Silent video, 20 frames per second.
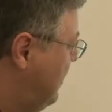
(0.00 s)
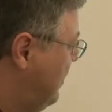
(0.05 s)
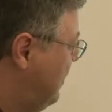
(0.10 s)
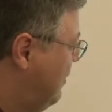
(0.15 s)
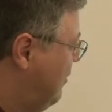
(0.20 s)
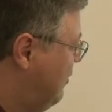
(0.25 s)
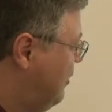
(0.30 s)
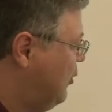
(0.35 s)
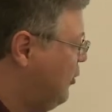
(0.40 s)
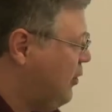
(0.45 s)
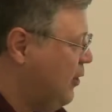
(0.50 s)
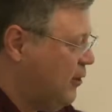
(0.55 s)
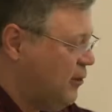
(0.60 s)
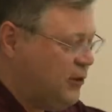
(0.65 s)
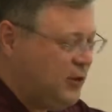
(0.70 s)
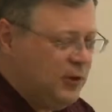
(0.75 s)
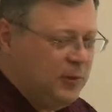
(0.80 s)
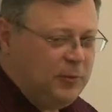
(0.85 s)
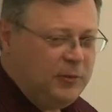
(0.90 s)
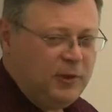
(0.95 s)
which he
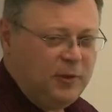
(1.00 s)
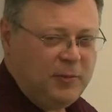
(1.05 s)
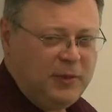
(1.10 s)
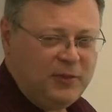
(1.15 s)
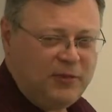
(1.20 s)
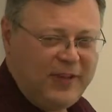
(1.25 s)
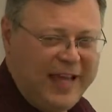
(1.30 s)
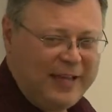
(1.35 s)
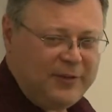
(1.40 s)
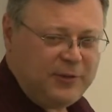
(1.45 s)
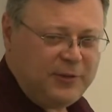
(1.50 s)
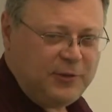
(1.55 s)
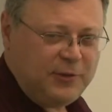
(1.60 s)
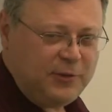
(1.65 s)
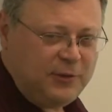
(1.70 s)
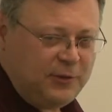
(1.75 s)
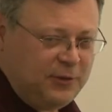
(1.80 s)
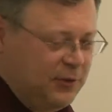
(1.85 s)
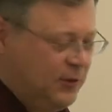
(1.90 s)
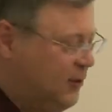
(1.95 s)
assumed to be
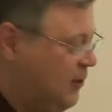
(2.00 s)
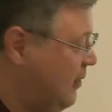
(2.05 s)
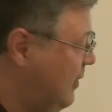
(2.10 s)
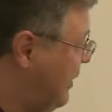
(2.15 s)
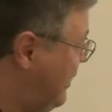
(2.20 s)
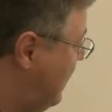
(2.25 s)
Festus,